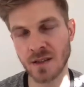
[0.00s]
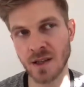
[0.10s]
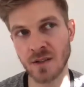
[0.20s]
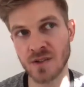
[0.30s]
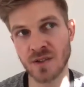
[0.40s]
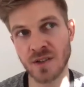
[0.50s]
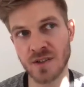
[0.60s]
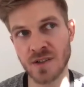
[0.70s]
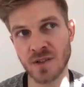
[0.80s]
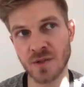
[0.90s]
And also there
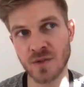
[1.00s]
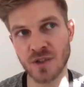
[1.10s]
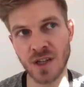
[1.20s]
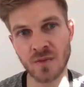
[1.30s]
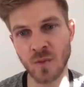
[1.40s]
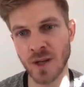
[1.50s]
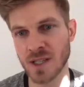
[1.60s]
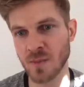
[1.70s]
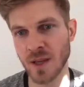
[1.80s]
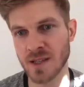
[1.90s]
is a huge kind of weight
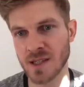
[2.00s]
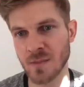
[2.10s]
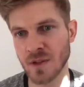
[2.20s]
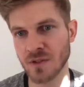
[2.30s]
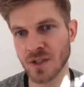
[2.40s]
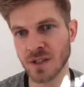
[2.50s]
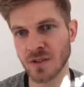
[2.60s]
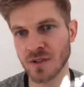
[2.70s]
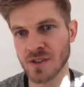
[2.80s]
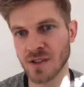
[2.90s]
space symmetry and
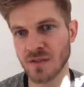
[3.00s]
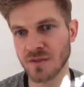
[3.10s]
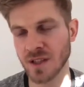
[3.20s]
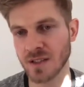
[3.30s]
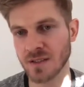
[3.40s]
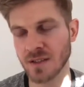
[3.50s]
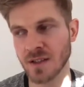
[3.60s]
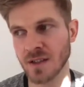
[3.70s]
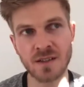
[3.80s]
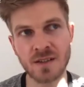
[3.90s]
all stuff that
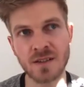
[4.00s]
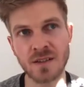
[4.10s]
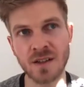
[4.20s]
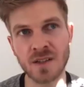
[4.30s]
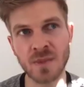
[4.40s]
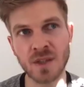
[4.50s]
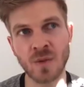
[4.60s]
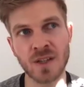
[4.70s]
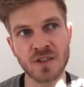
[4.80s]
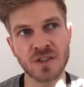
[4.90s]
the ultimate
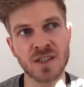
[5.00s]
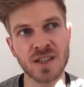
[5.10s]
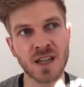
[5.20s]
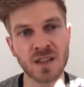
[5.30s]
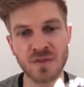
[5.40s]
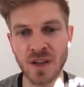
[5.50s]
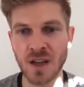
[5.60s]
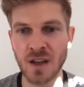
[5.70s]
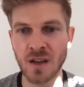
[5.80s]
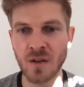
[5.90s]
question is kind of
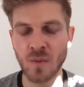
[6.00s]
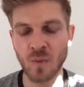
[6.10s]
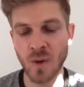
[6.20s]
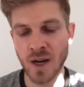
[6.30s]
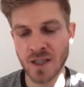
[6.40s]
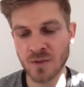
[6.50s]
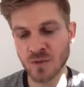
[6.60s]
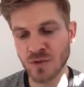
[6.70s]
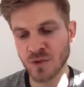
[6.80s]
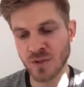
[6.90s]
why do
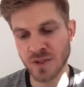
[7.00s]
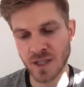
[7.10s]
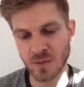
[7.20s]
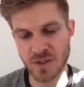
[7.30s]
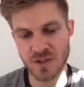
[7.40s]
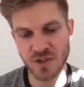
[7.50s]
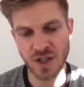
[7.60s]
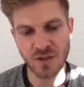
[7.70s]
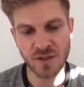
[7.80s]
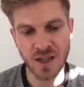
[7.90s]
neural networks
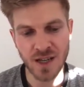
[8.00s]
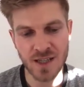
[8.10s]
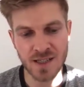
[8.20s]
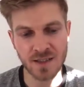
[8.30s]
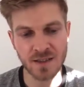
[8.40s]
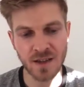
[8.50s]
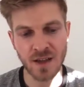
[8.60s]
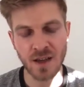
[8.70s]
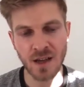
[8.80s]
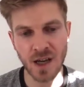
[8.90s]
generalize and
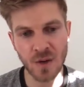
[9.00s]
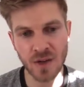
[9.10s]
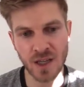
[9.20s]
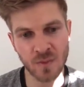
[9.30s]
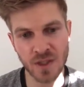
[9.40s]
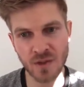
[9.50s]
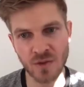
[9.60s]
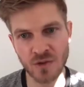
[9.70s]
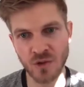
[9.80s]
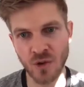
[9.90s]
how can we
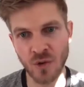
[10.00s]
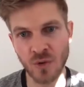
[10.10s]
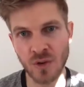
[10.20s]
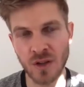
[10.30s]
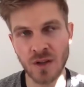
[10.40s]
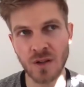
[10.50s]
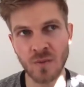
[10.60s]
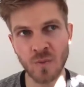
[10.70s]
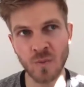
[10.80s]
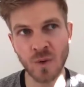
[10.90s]
control
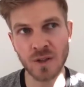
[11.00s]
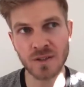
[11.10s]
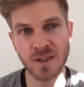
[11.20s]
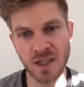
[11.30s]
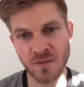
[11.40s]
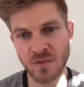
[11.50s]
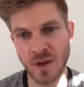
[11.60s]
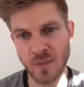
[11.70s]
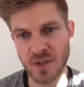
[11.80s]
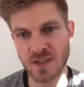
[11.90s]
what kind of
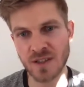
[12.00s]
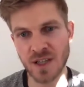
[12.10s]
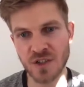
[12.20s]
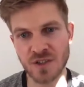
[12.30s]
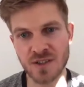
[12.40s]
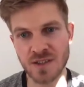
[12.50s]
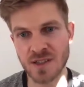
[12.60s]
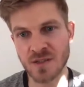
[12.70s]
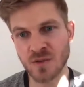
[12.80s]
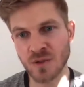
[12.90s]
representations
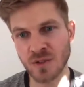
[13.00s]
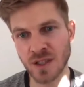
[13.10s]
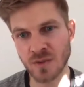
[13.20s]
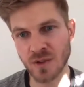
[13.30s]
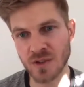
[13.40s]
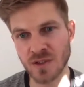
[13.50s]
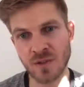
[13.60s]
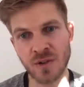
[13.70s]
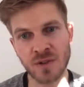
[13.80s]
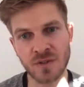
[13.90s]
these neural networks
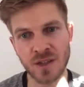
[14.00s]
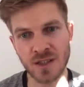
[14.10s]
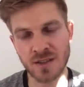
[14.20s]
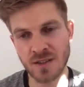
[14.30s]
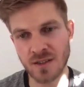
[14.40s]
learn, right?